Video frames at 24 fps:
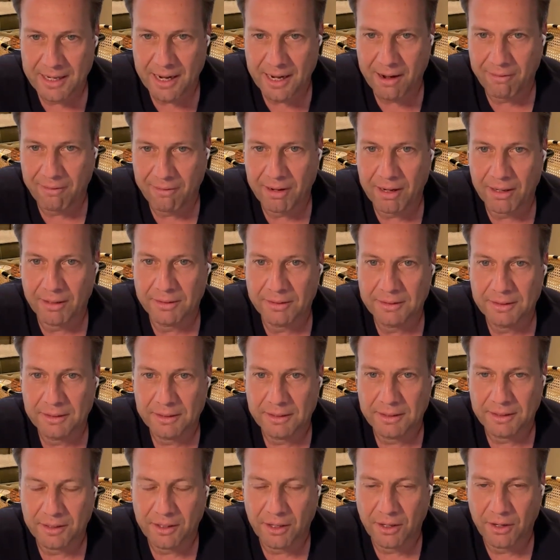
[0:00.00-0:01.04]
area
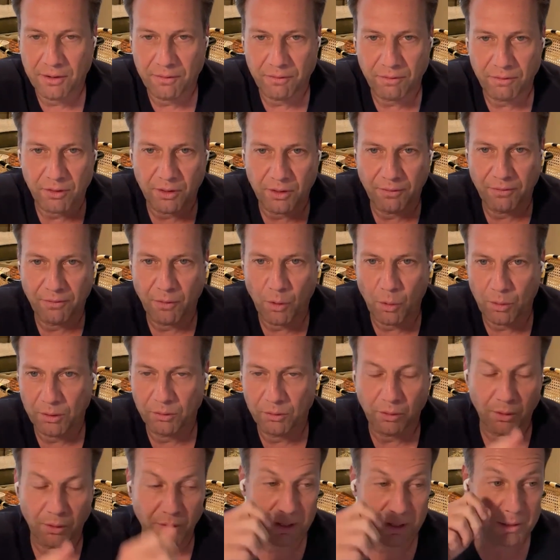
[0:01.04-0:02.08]
that are
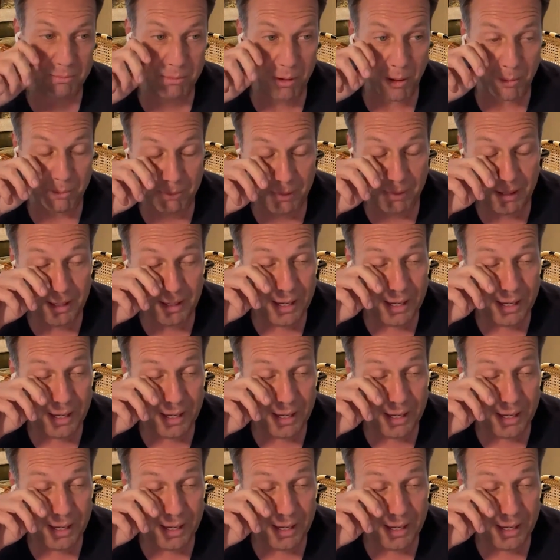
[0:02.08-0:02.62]
focused on this problem.